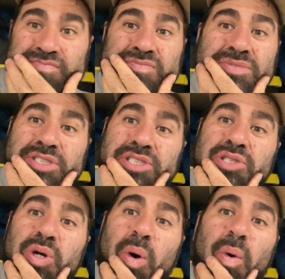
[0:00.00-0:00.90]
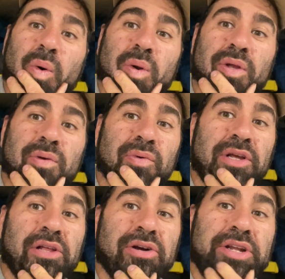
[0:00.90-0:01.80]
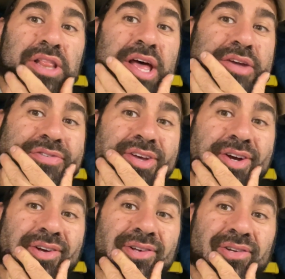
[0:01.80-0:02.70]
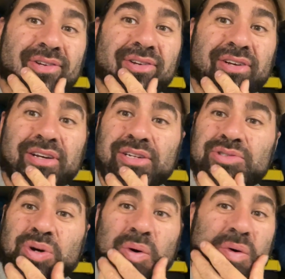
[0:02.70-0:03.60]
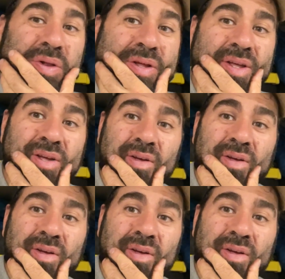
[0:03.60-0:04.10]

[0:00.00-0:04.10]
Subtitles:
Just totally relearning life here. Totally.